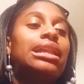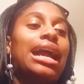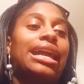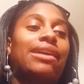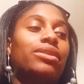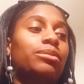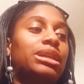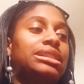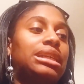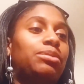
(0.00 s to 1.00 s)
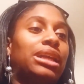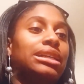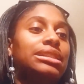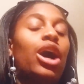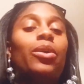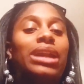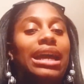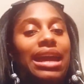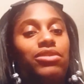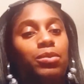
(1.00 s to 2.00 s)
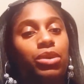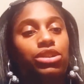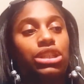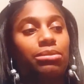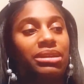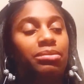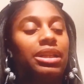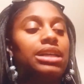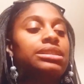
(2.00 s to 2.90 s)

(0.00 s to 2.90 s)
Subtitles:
I gave them a C+. Oh, and I gave Laporsha a B+.